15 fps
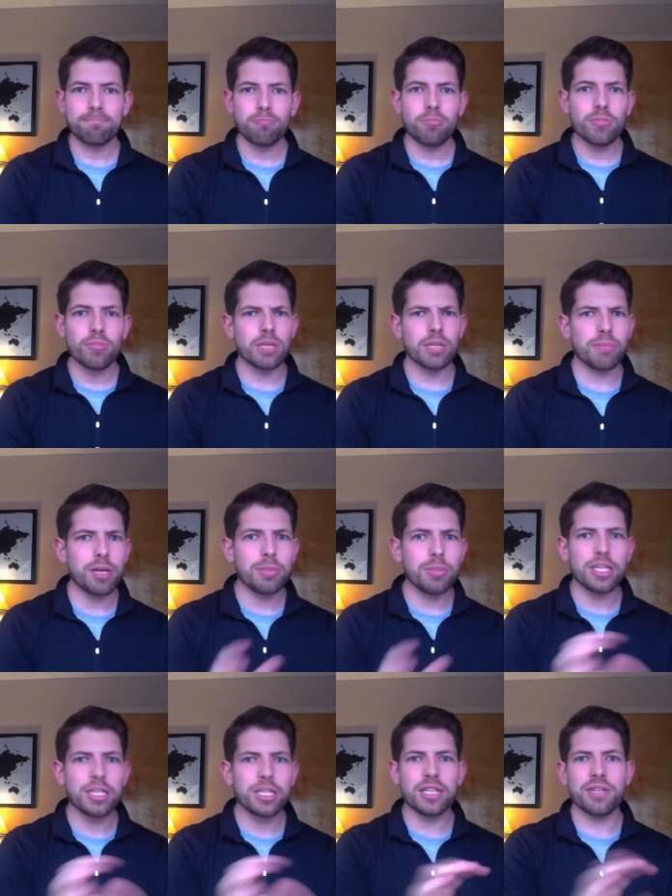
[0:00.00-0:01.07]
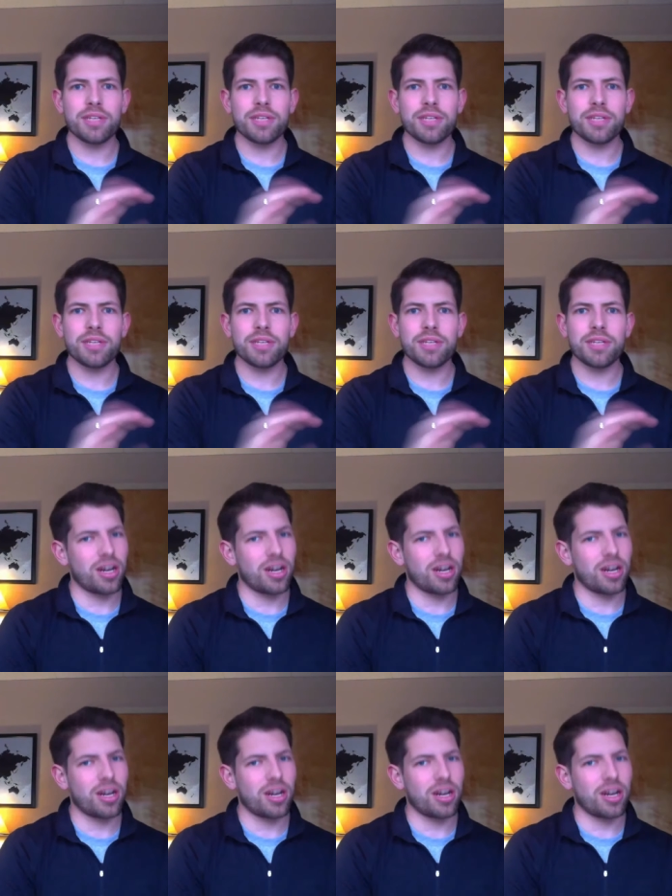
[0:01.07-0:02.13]
and maybe didn't even like the talk that
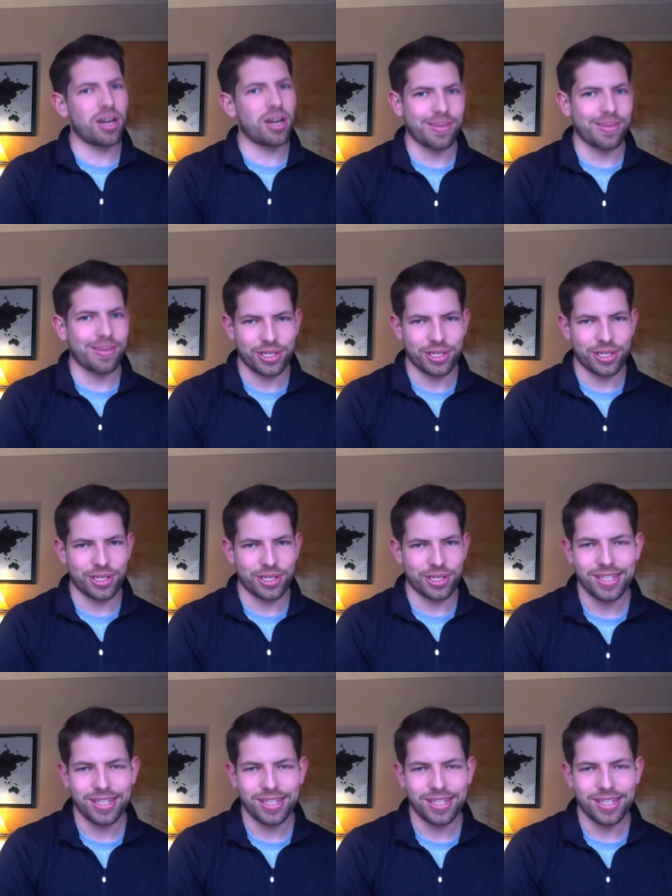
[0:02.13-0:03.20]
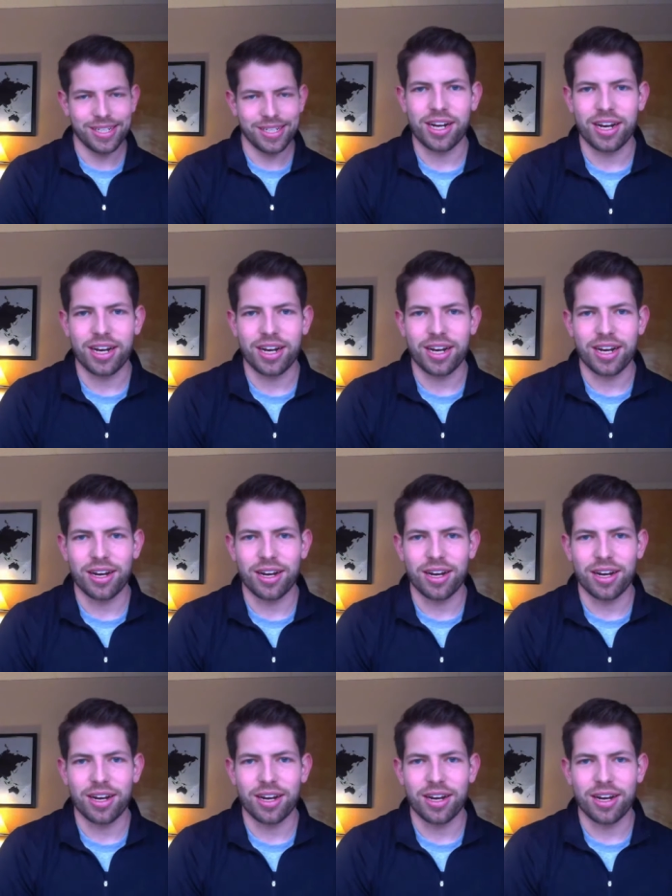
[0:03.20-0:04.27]
much. or didn't
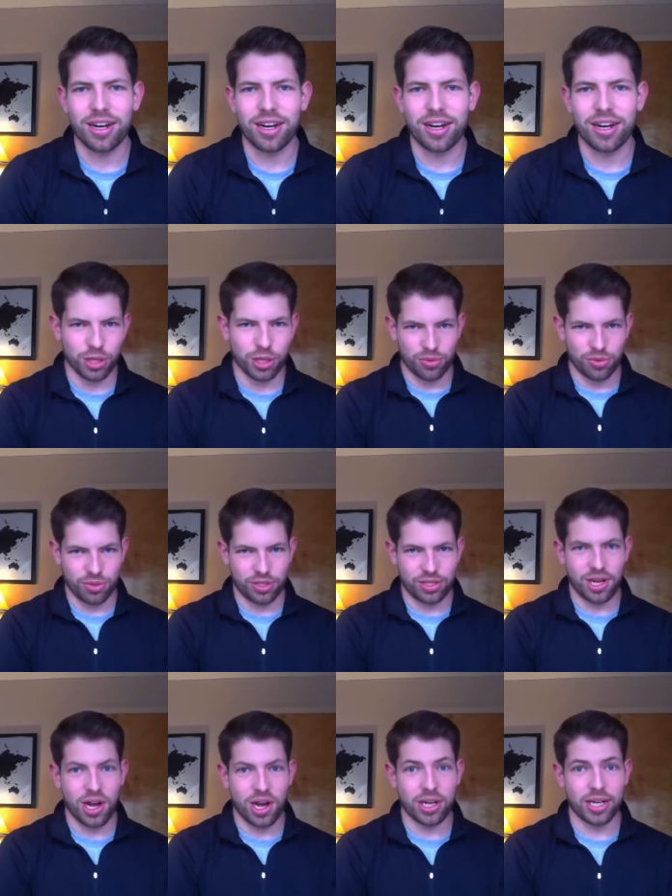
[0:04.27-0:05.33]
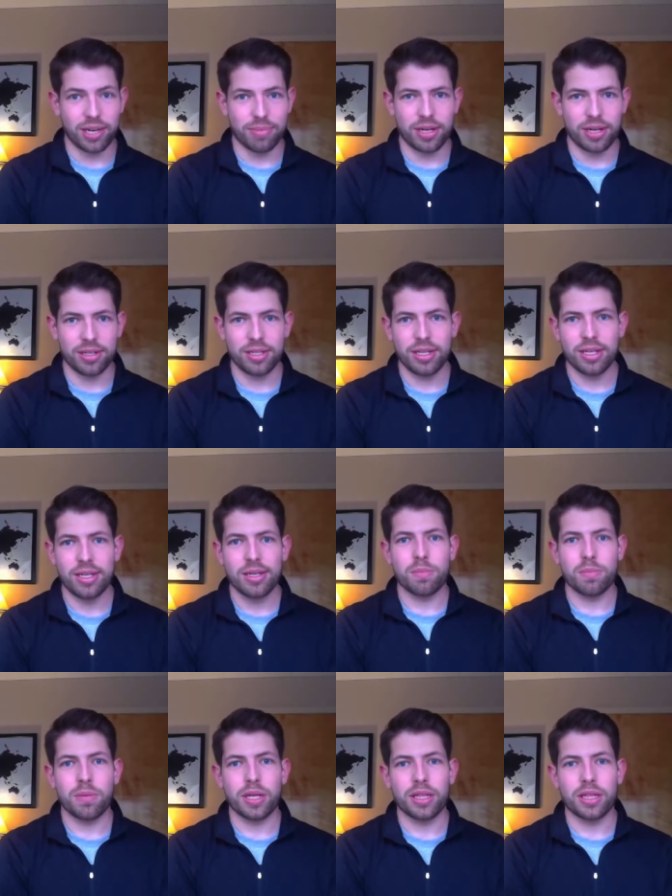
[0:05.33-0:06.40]
fully agree with what the speaker was talking about.
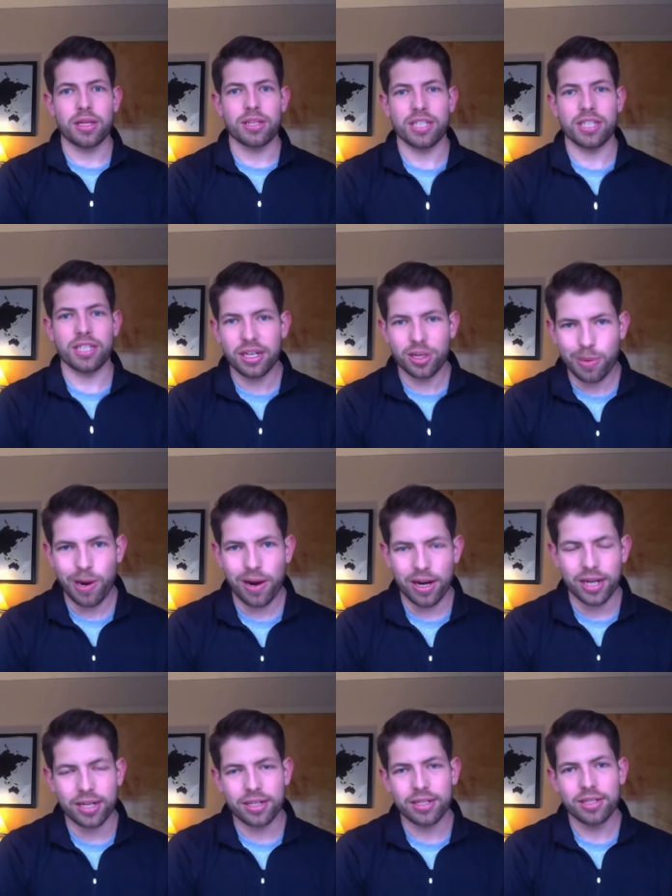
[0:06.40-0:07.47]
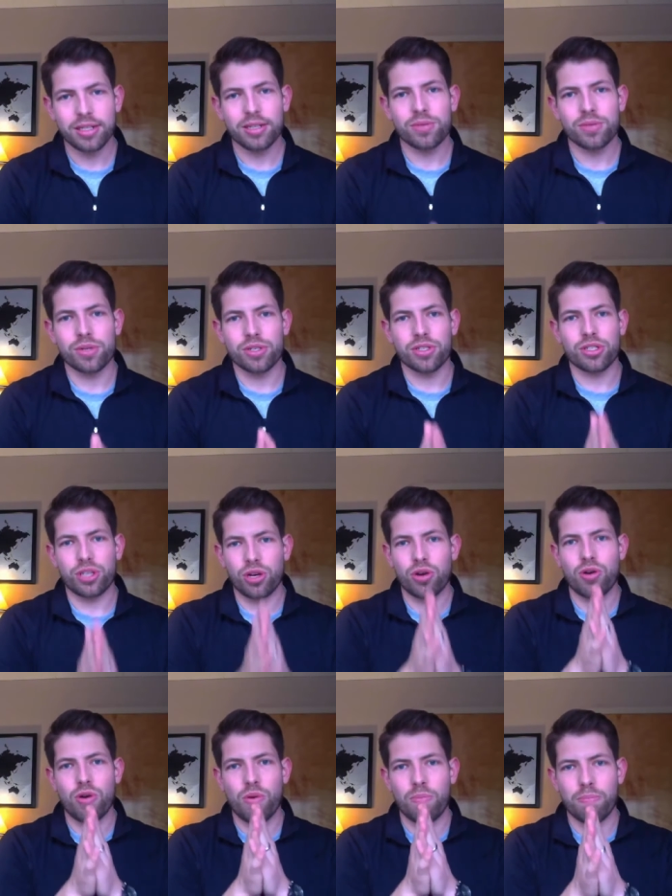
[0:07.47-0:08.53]
But the dinner part was
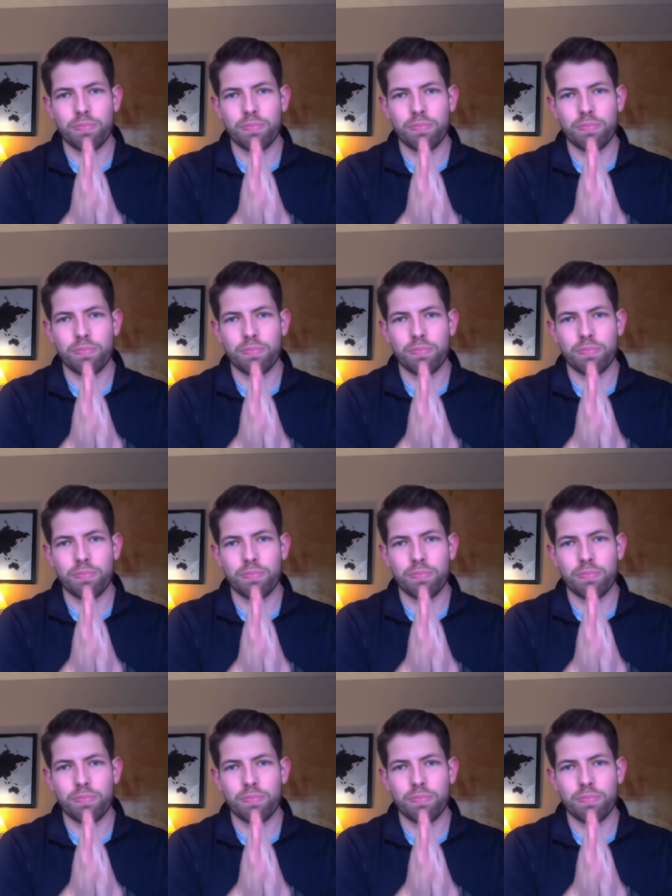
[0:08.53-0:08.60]
so